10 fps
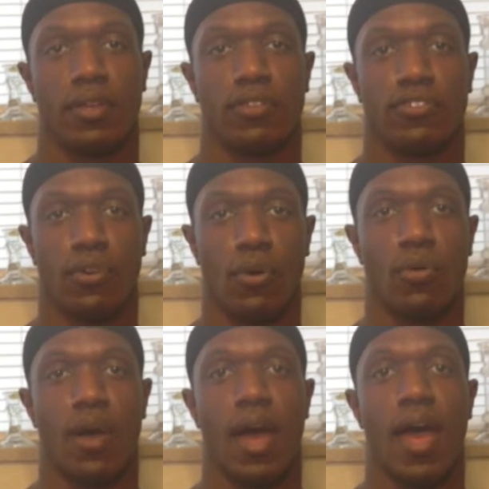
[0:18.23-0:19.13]

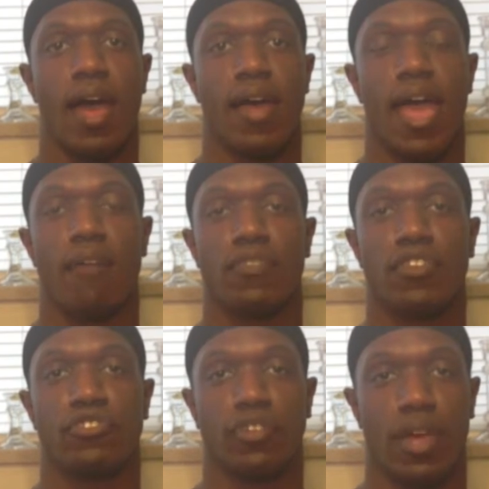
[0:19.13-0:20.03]
So I have
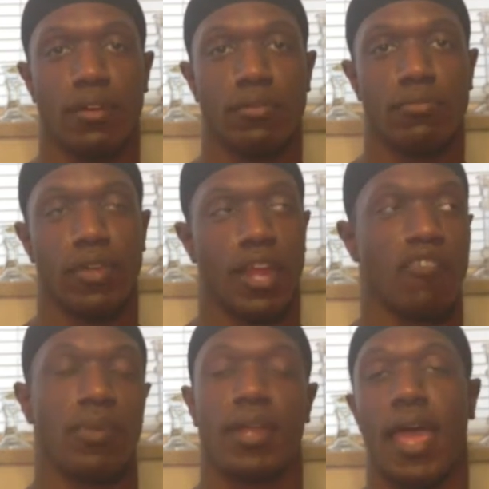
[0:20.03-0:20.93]
this channel that
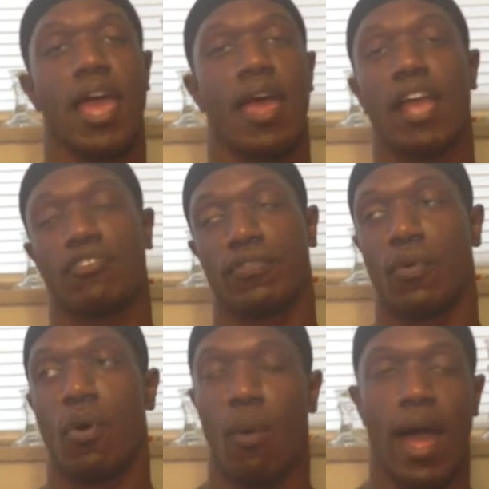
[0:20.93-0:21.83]
I've been had actually
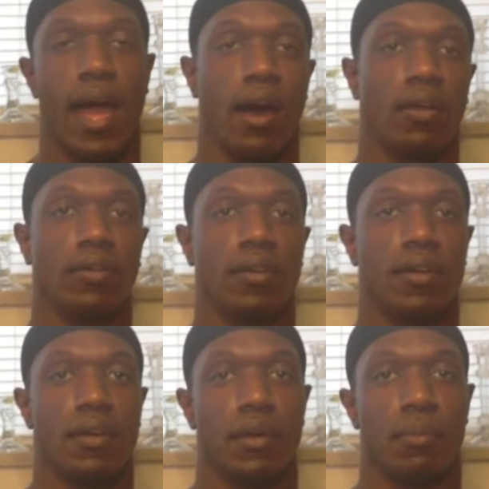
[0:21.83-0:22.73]
for a while,
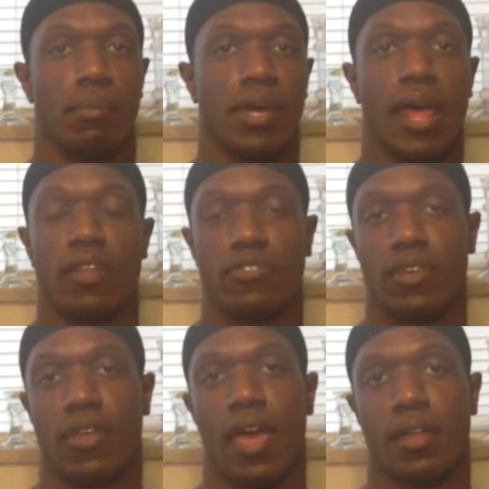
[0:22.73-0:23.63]
but I
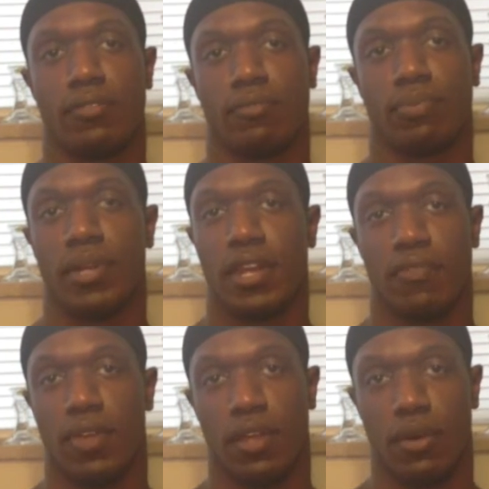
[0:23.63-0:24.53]
just hadn't put
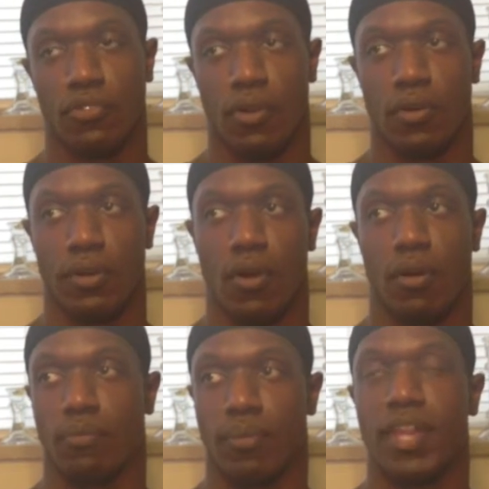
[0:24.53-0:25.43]
any videos on it
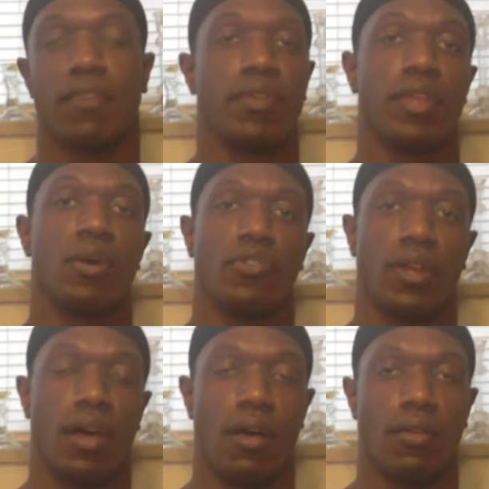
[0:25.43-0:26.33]
or many videos
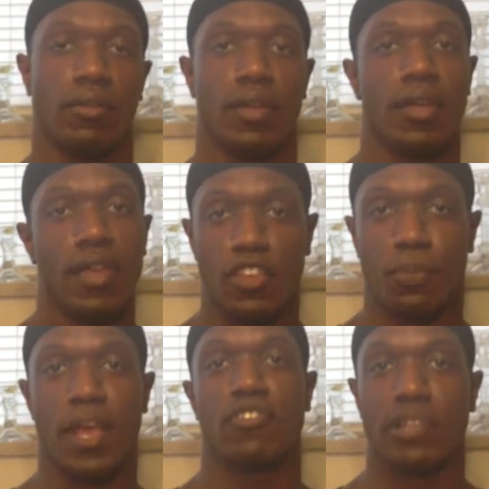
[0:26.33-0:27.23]
at all,
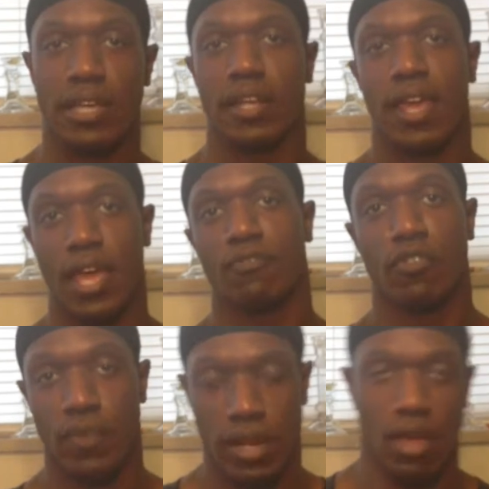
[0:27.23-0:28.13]
especially any
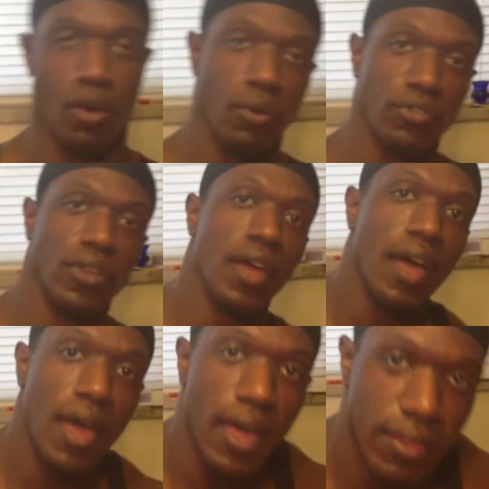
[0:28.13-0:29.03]
helpful videos
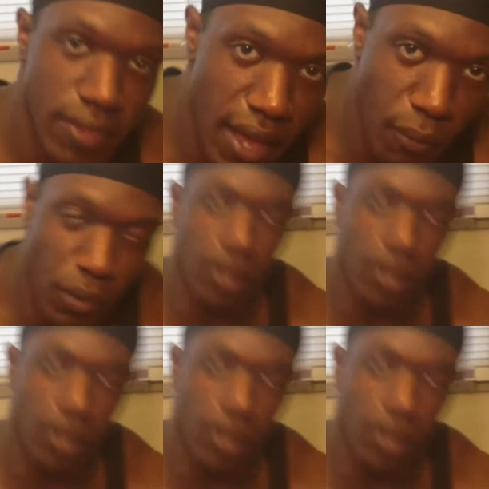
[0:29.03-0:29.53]
that